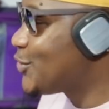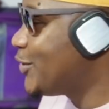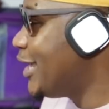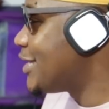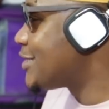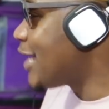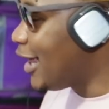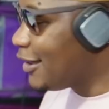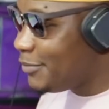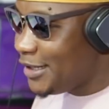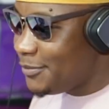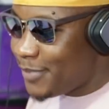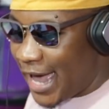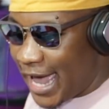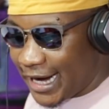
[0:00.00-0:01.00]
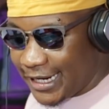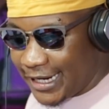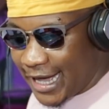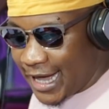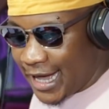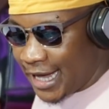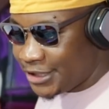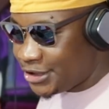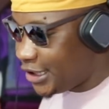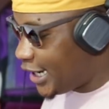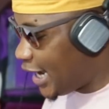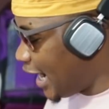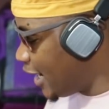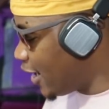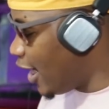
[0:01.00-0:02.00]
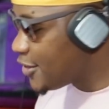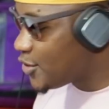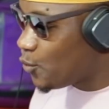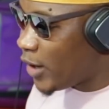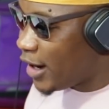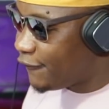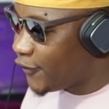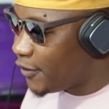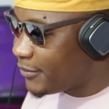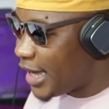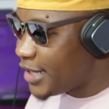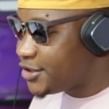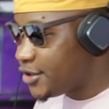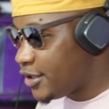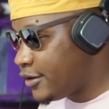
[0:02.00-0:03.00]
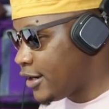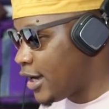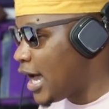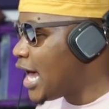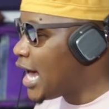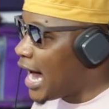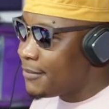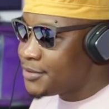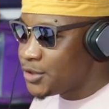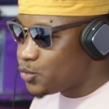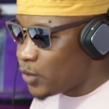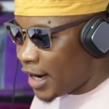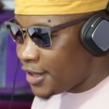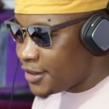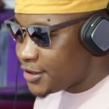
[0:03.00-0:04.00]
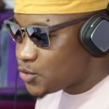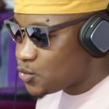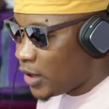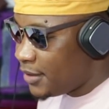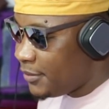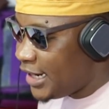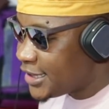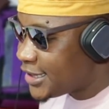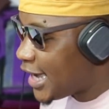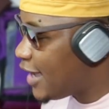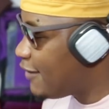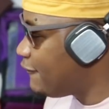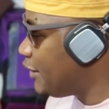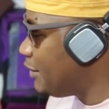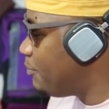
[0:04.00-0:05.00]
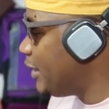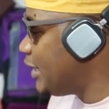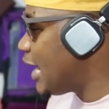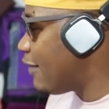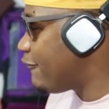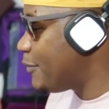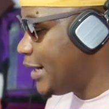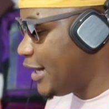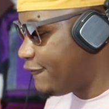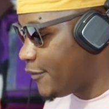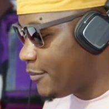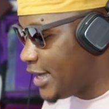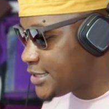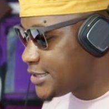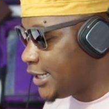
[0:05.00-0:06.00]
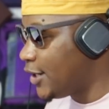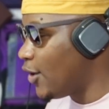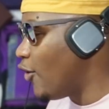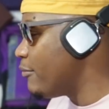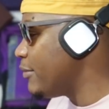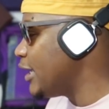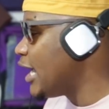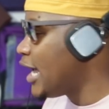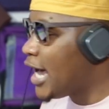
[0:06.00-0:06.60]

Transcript: So yes, I'll be back now. Shiikane all the way from Nigeria. I'm to running this one minute the MVP, half man of amazing Ommy.